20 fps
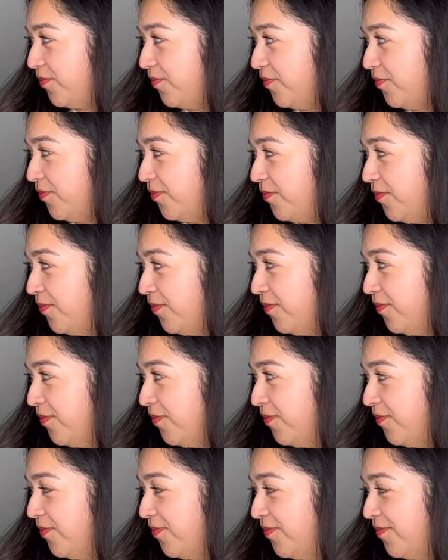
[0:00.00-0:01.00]

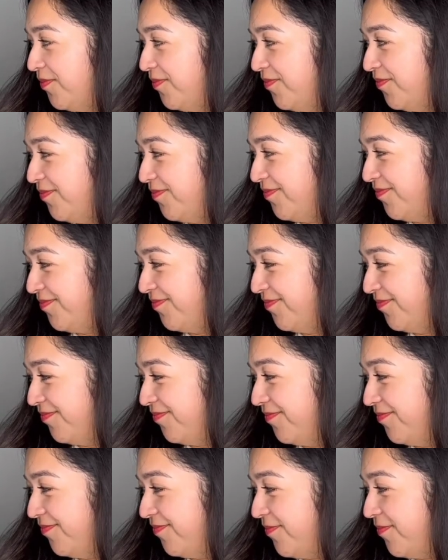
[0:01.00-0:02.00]

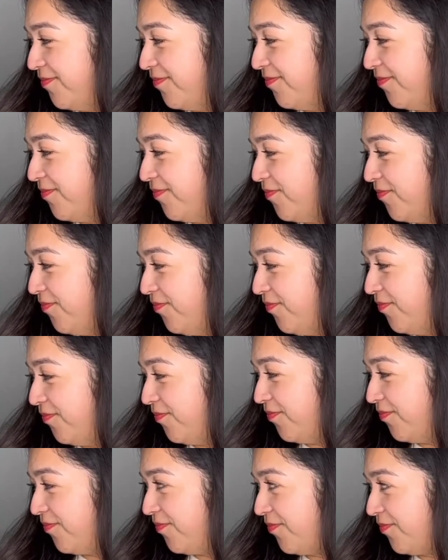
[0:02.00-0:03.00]

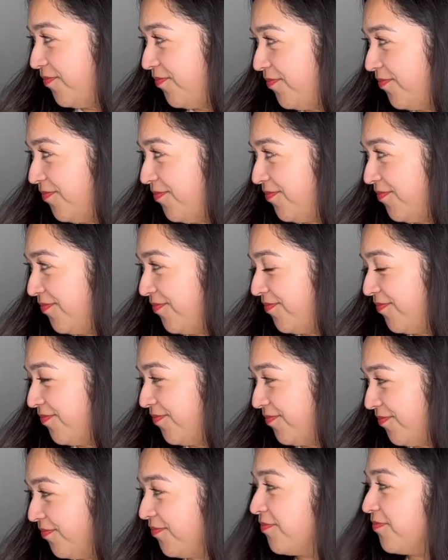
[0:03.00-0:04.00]

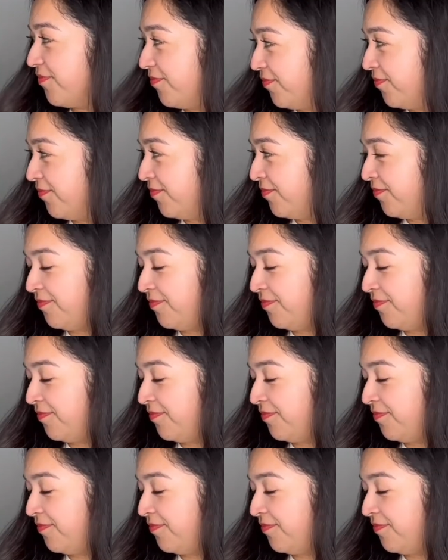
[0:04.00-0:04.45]
[no speech]